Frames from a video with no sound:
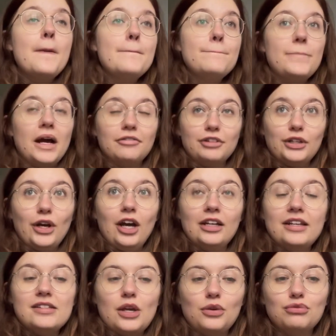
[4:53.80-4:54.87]
but
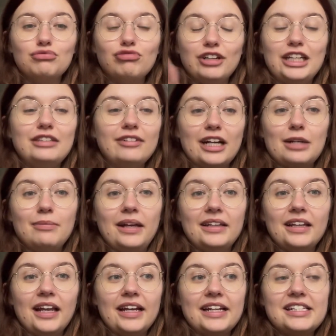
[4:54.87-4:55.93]
regardless, I would really
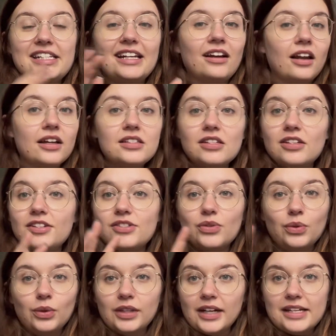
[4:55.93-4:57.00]
recommend like declutters,
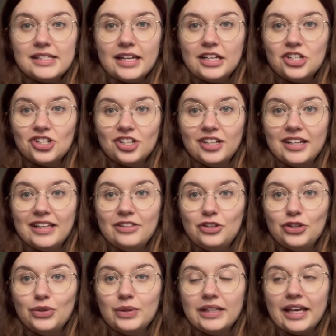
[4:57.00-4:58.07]
organization in the
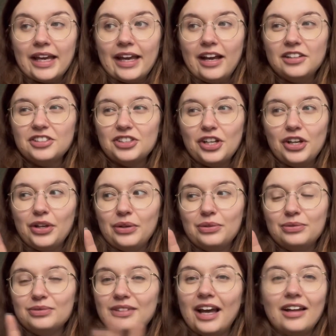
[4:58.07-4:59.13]
new year. I don't know,
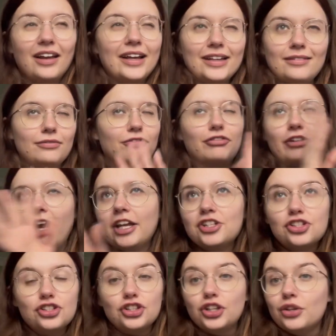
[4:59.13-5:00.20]
that like
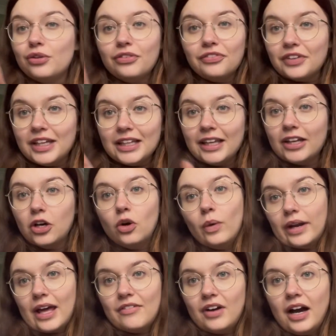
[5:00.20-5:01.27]
fresh new feeling or
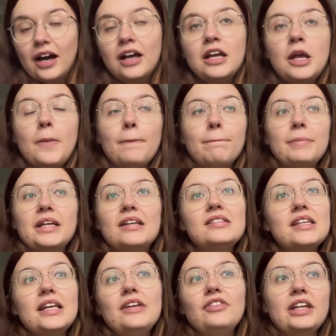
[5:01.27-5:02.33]
whatever, because
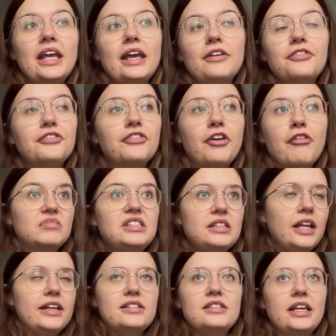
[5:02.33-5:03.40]
even if,
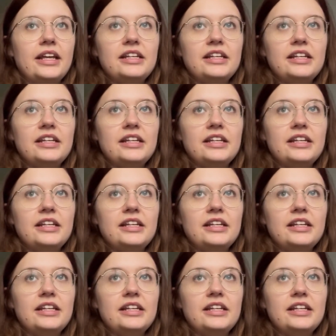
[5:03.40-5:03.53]
let's say,